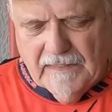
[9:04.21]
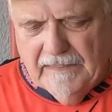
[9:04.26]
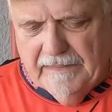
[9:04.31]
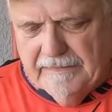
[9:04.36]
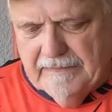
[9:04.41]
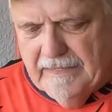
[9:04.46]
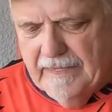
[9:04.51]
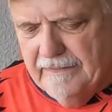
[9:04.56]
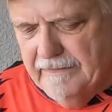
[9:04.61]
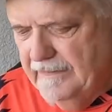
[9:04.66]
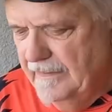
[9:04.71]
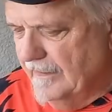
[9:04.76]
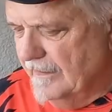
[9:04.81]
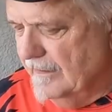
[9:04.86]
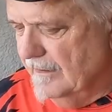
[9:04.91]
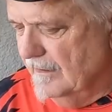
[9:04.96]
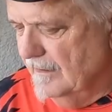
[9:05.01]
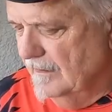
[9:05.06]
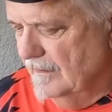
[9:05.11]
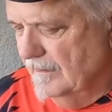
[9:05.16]
nut
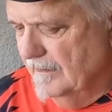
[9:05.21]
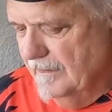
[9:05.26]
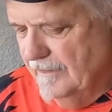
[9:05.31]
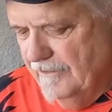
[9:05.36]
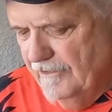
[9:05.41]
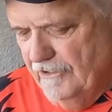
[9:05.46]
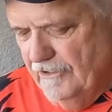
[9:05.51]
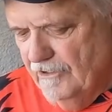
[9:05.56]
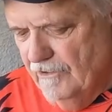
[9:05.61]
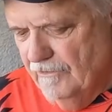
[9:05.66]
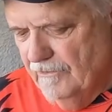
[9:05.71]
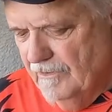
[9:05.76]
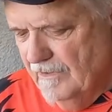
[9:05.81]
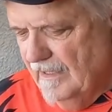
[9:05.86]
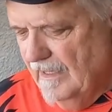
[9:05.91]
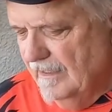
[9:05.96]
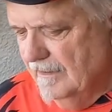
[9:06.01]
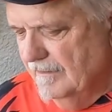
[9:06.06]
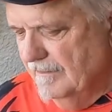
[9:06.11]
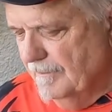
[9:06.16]
here, you know,
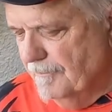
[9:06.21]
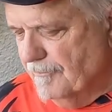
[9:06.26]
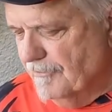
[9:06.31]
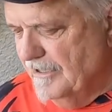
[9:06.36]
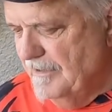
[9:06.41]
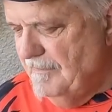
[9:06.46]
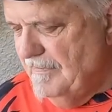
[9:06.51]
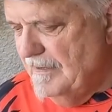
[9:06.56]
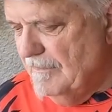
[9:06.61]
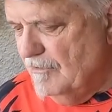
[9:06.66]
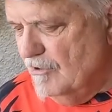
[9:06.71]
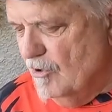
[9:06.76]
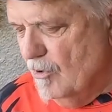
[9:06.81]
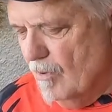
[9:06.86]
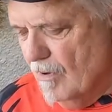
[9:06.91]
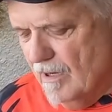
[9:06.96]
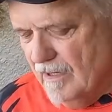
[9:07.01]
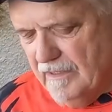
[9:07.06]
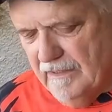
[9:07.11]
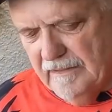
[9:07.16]
the premium
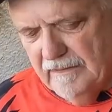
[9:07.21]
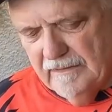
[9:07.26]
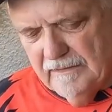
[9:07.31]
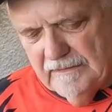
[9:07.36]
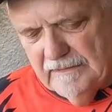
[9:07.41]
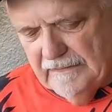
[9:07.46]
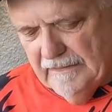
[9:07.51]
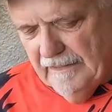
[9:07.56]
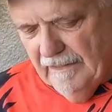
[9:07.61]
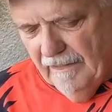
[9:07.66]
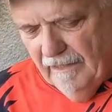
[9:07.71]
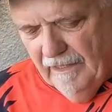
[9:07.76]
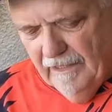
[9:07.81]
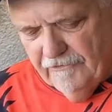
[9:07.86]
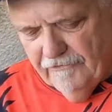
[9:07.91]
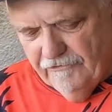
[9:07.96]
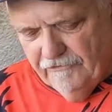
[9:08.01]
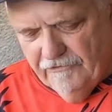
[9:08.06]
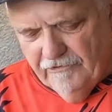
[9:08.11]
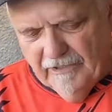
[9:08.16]
cork,
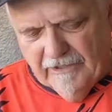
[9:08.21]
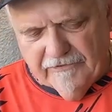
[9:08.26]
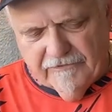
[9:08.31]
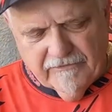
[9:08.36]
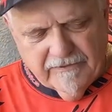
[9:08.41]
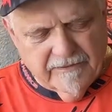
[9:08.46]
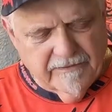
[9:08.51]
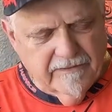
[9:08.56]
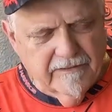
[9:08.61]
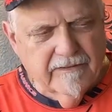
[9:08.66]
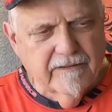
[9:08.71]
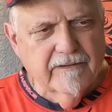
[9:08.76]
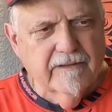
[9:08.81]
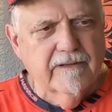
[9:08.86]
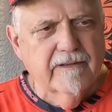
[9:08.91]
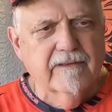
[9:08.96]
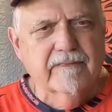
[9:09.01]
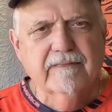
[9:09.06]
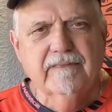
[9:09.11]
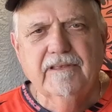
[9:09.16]
it's just,
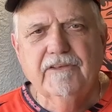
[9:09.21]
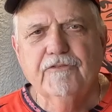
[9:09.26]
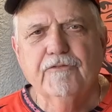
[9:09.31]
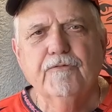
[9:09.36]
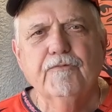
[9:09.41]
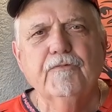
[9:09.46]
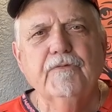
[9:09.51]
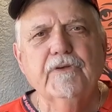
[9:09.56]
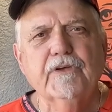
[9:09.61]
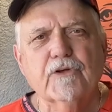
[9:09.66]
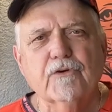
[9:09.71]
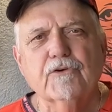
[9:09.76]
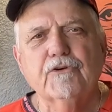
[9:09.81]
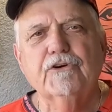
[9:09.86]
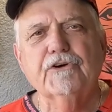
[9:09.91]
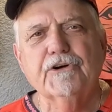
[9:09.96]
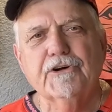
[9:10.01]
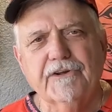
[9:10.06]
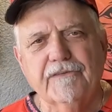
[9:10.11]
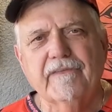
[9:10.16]
these feel
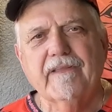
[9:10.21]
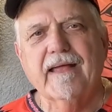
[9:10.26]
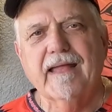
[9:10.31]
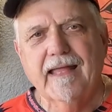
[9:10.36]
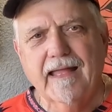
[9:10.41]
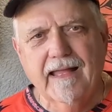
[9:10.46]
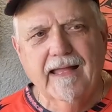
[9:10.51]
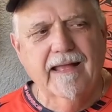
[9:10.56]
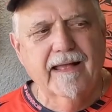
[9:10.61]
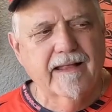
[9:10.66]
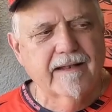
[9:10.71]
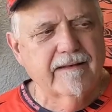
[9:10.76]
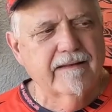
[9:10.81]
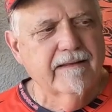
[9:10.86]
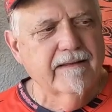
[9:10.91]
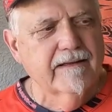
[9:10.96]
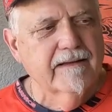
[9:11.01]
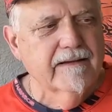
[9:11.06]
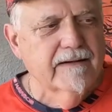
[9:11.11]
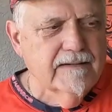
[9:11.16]
good in the hand.
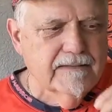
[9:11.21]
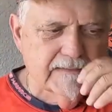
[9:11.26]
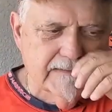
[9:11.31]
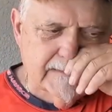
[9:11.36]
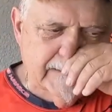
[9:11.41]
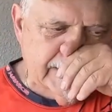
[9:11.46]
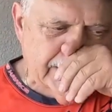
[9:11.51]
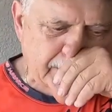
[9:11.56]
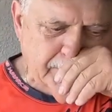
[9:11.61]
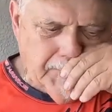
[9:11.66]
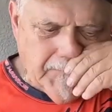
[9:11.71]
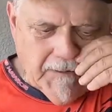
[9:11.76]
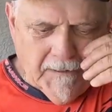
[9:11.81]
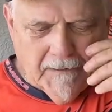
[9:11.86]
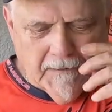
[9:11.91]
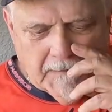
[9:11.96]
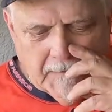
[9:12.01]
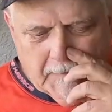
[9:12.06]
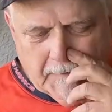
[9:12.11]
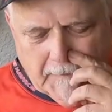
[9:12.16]

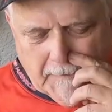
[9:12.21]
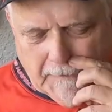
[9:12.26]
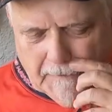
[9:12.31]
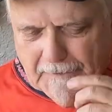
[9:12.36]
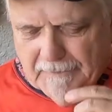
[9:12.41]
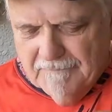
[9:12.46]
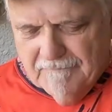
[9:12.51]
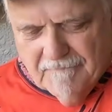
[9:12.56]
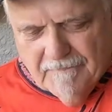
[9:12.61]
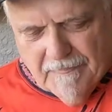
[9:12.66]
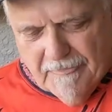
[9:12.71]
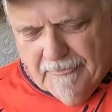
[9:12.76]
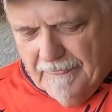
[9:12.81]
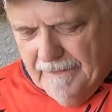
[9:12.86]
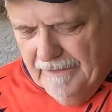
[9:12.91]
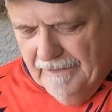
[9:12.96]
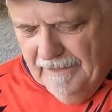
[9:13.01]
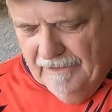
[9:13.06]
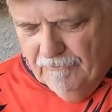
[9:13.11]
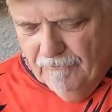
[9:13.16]

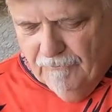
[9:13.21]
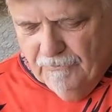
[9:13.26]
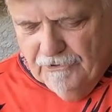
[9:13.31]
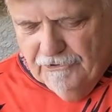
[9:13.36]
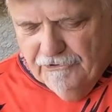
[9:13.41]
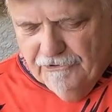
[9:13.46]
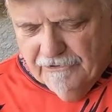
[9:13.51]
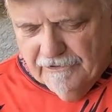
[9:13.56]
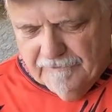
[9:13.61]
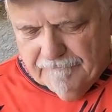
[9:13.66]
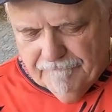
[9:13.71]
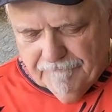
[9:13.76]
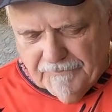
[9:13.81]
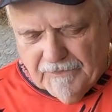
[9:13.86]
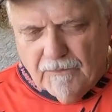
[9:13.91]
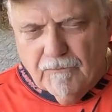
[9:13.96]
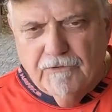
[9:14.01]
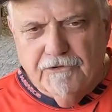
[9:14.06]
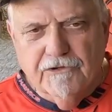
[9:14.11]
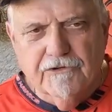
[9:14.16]
And when
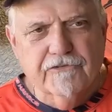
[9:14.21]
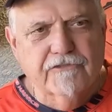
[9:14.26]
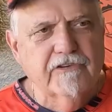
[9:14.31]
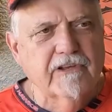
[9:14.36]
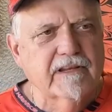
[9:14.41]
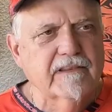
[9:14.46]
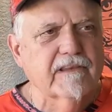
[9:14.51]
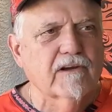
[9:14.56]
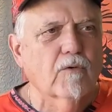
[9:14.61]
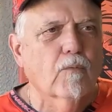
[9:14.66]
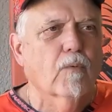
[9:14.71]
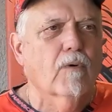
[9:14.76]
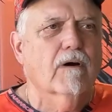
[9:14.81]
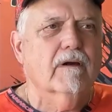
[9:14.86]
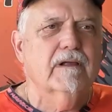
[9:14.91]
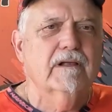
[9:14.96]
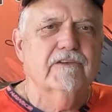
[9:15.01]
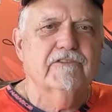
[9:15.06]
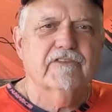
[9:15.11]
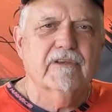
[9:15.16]
you're sitting there
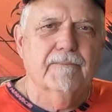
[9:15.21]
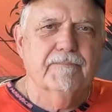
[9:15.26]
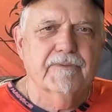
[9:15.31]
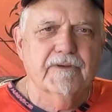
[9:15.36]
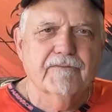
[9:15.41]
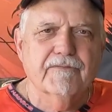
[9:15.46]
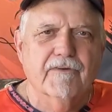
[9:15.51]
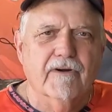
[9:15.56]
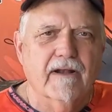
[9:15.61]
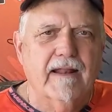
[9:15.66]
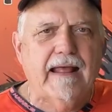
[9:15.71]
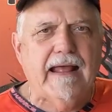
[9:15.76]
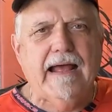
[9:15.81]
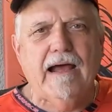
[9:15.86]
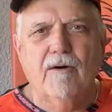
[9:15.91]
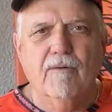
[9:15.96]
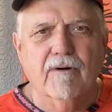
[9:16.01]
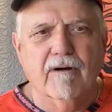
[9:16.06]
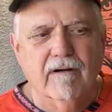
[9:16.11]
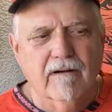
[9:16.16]
working something for an
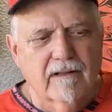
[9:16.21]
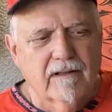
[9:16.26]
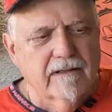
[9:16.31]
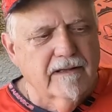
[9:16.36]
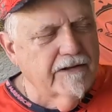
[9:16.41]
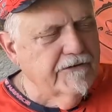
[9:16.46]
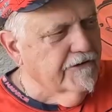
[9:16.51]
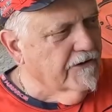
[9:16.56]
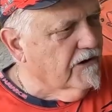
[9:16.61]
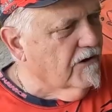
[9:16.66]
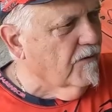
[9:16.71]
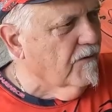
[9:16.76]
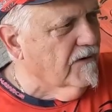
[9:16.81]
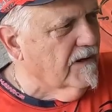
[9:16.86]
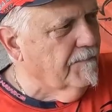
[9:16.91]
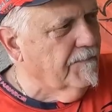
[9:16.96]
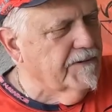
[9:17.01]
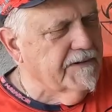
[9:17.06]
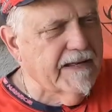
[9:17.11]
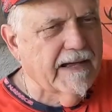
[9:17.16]
hour and you're going
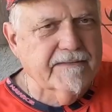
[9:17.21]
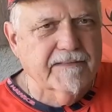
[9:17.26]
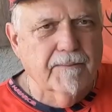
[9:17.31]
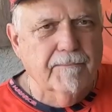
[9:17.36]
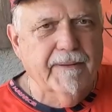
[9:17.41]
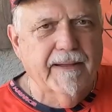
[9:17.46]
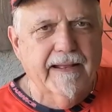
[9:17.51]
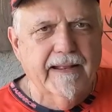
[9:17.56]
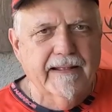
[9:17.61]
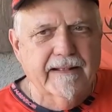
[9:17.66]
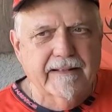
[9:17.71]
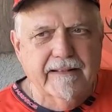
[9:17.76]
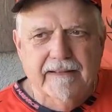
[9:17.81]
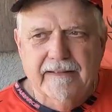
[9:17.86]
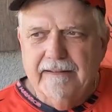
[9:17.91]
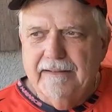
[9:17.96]
up and down the bank,